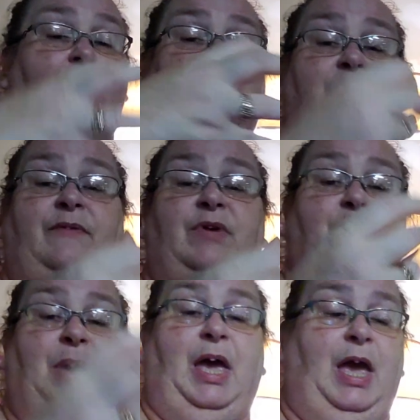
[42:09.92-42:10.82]
I can't even
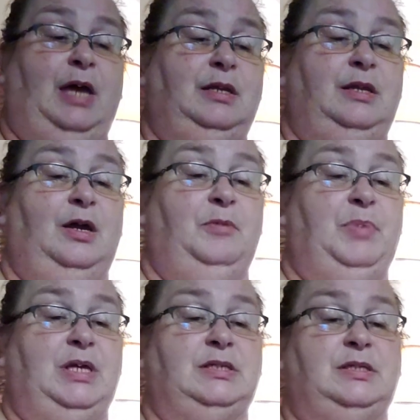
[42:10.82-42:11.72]
get my hand in there
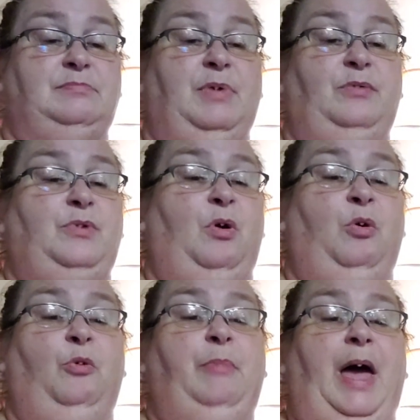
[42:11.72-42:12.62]
because the
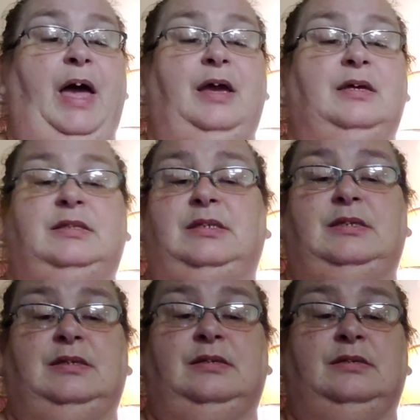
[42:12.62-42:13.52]
whole bag
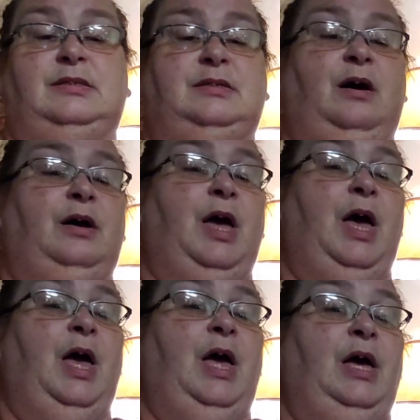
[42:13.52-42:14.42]
is stuck.
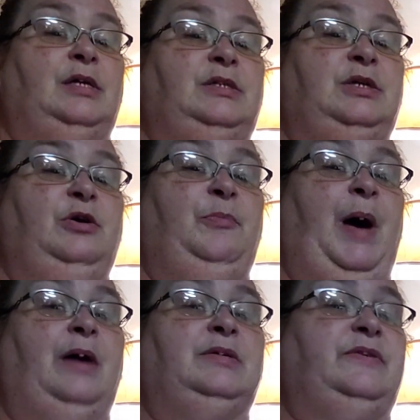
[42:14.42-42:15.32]
It's two
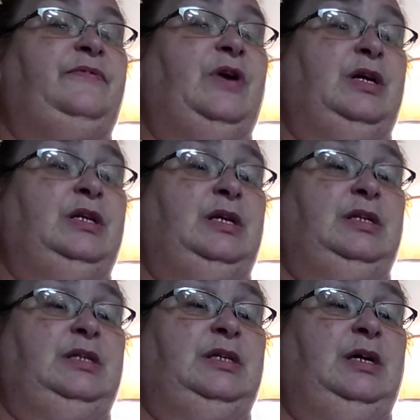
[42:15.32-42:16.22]
pounds of fun,
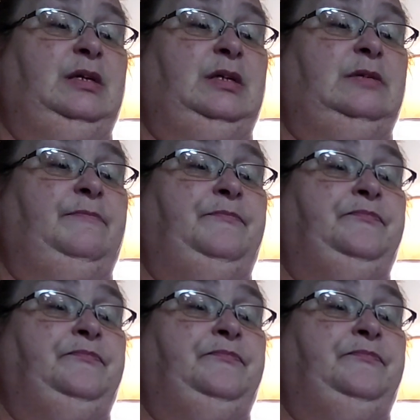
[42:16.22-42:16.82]
it says.